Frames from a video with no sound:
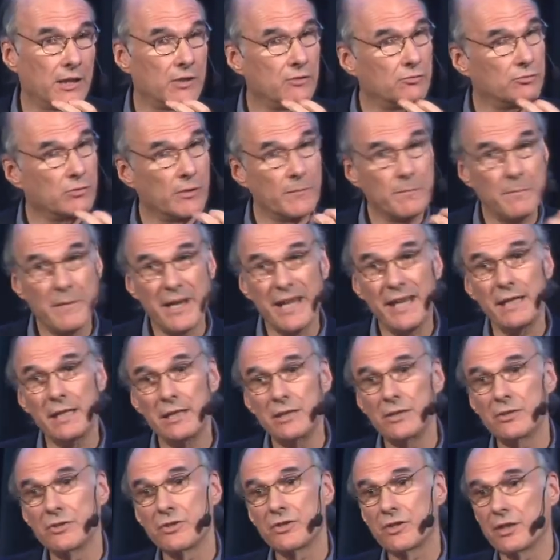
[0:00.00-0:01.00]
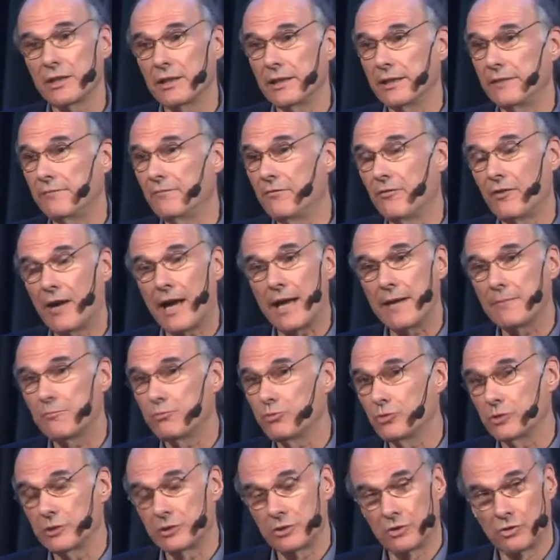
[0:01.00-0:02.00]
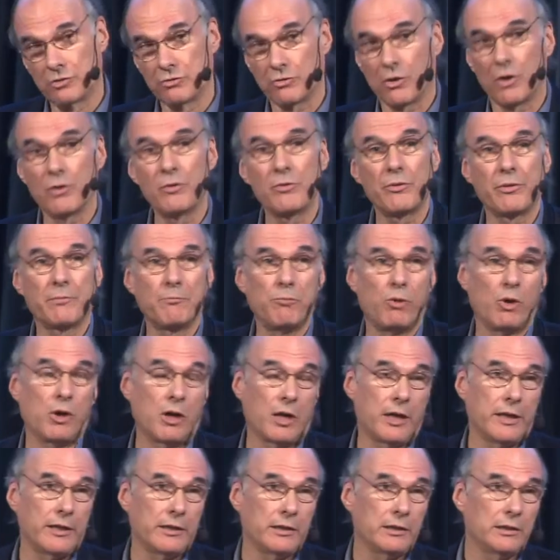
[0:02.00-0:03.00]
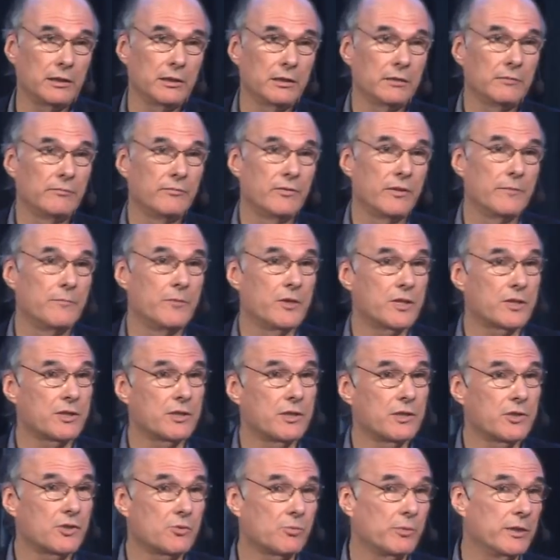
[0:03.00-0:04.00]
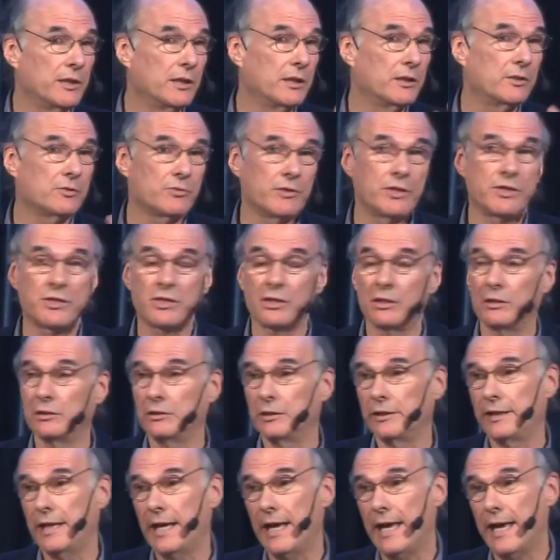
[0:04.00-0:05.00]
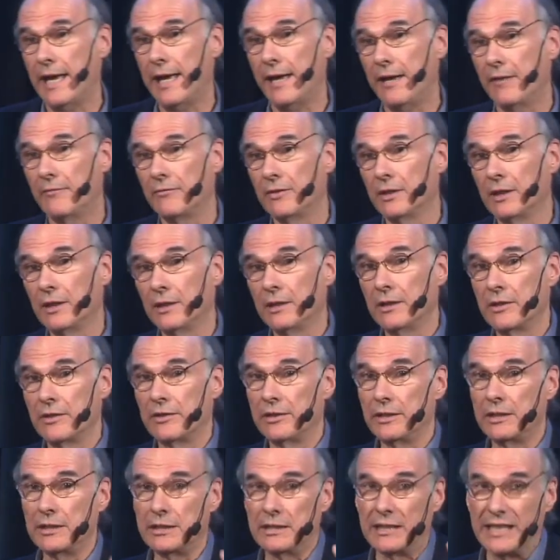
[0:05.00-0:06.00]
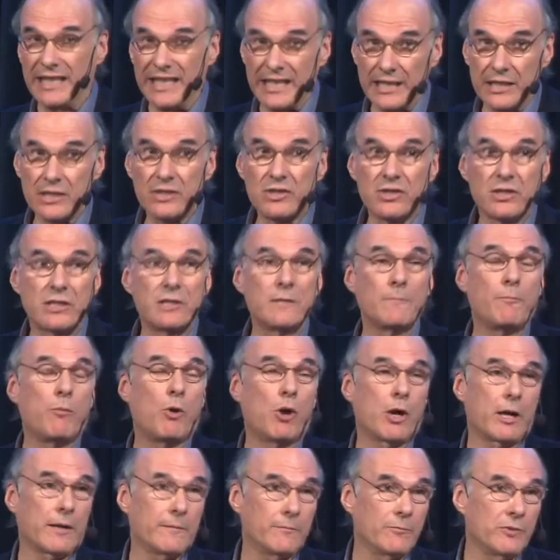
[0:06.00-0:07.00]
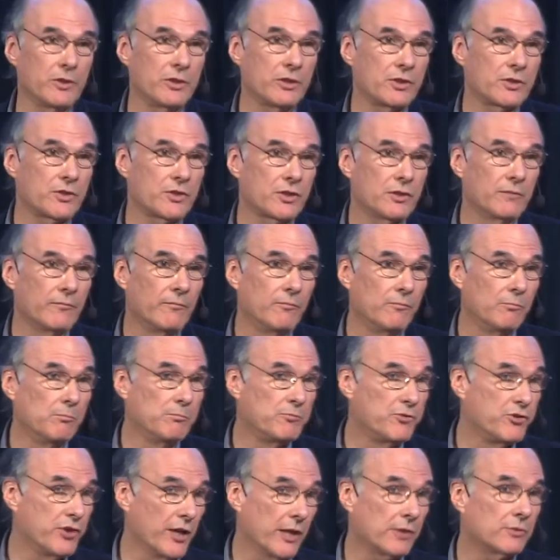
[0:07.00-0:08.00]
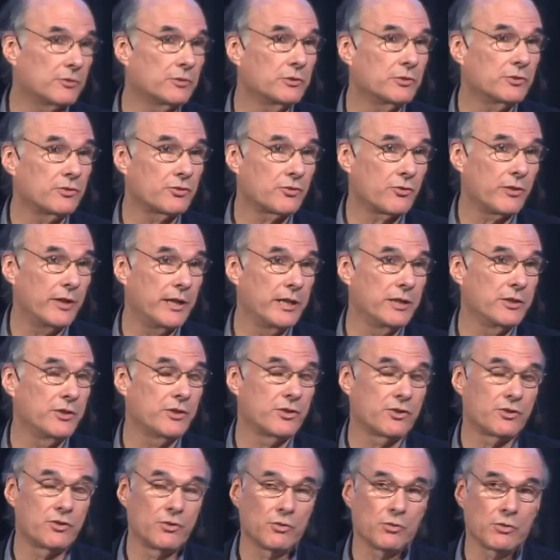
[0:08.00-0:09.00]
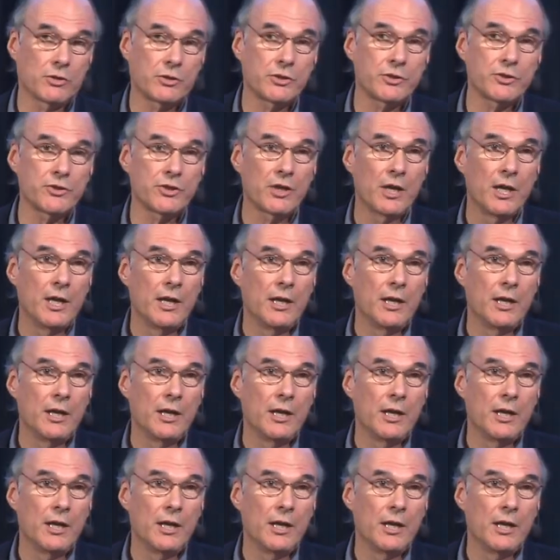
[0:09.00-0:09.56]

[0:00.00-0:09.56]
remains a vibrant growth part of the business. We increasingly have the kids departments of general trade stores,